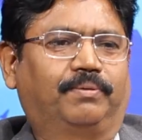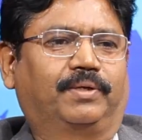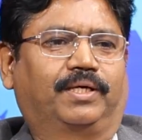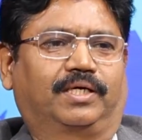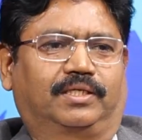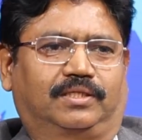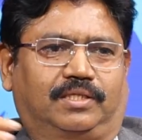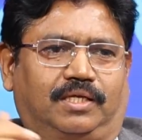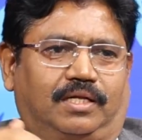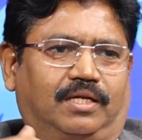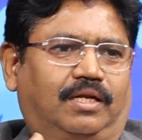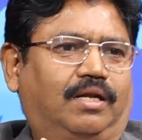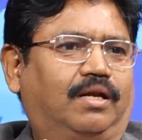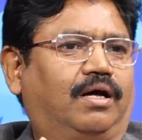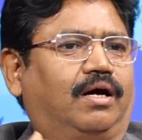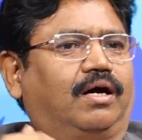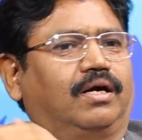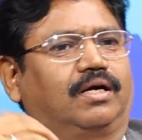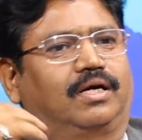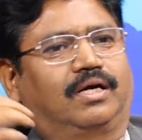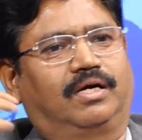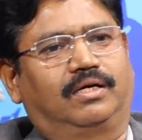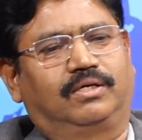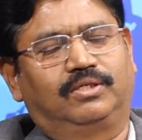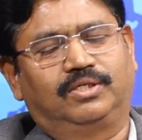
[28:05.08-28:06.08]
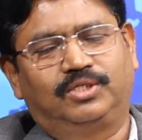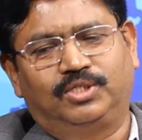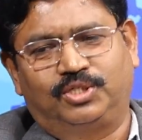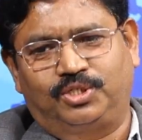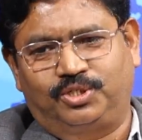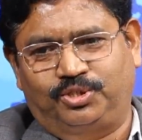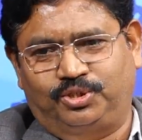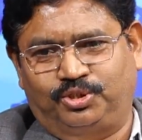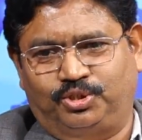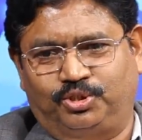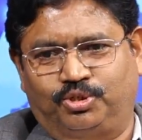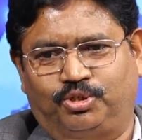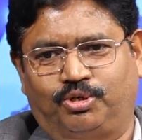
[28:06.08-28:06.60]
because there are a lot of
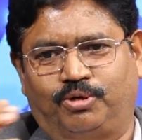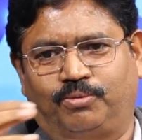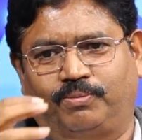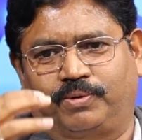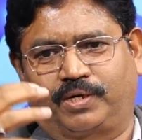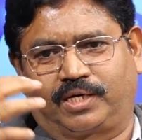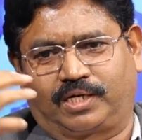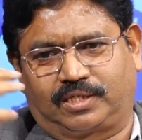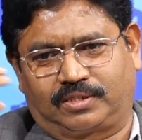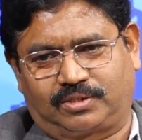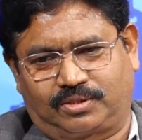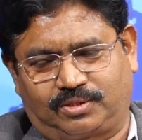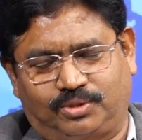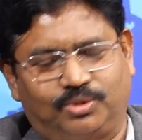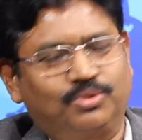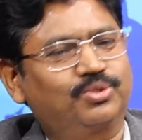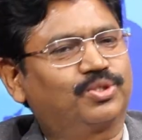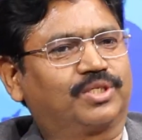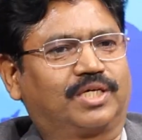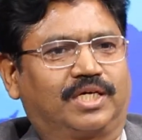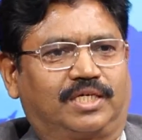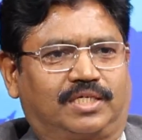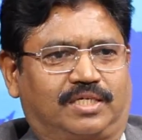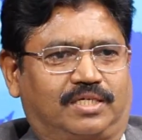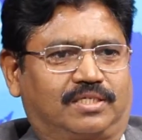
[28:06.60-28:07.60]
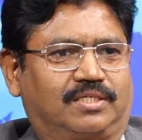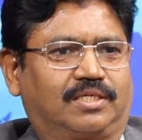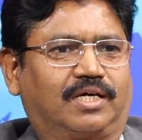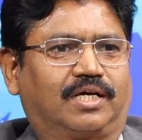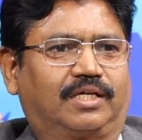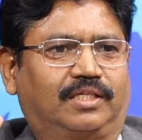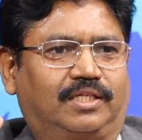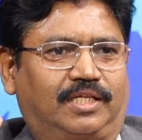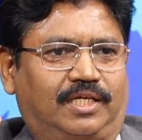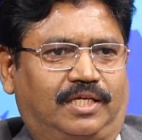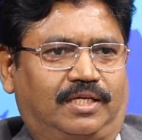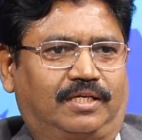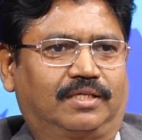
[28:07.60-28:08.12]
numerous use cases are
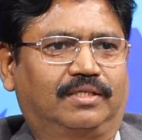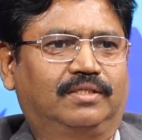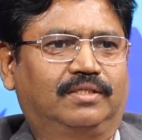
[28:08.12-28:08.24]
there.